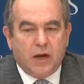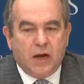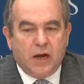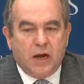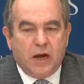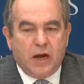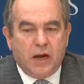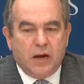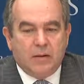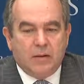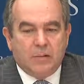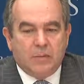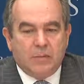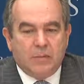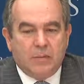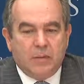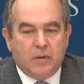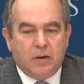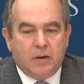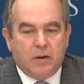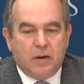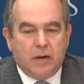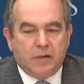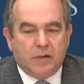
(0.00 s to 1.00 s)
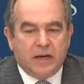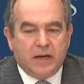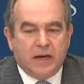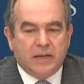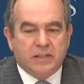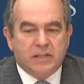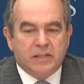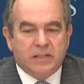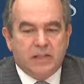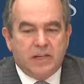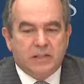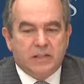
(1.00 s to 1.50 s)
Um, uh, the
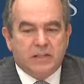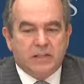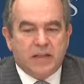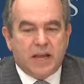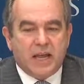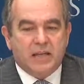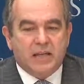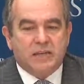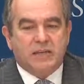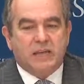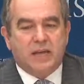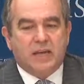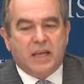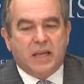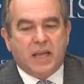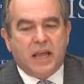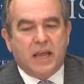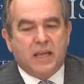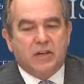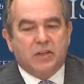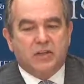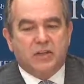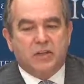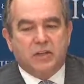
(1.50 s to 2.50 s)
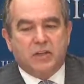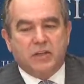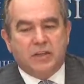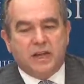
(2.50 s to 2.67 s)
United States has occasionally,